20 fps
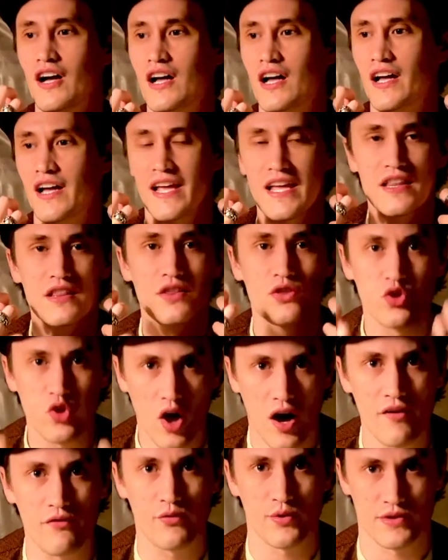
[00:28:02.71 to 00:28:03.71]
in
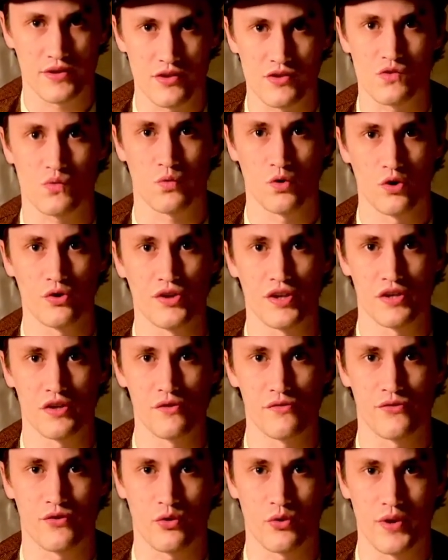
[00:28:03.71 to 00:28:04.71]
love with this world that
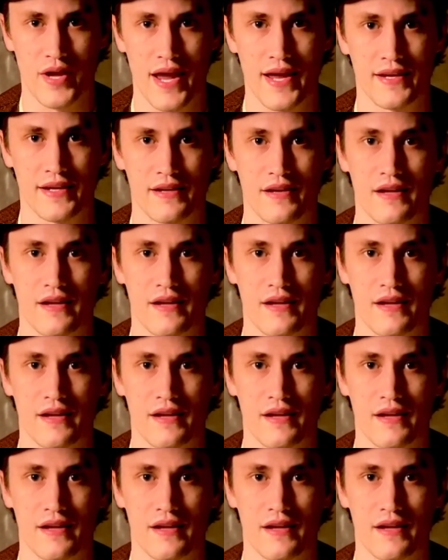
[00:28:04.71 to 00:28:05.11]
you've created.